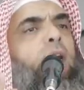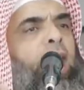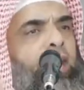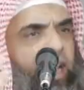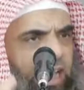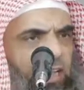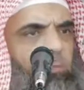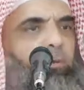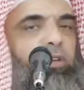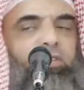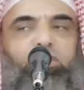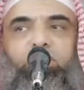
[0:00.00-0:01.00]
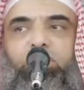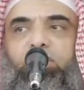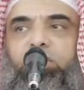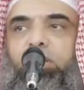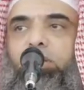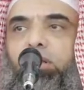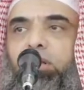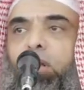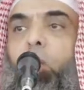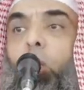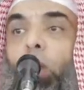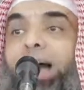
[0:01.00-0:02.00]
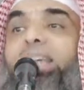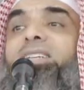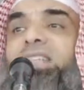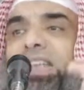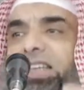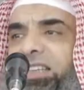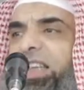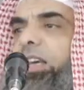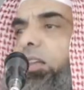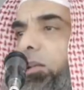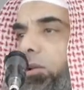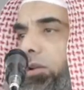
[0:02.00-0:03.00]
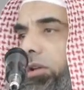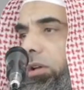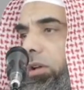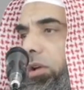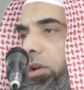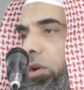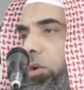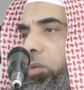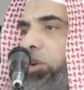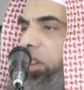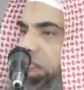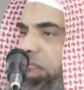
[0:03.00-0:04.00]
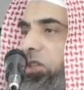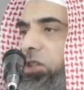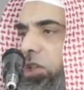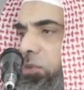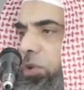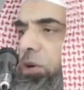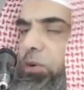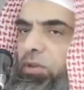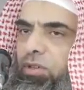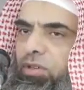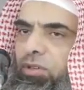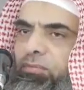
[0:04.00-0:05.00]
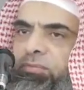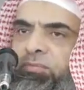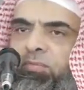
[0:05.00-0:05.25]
and help us wisely deal with these disputes.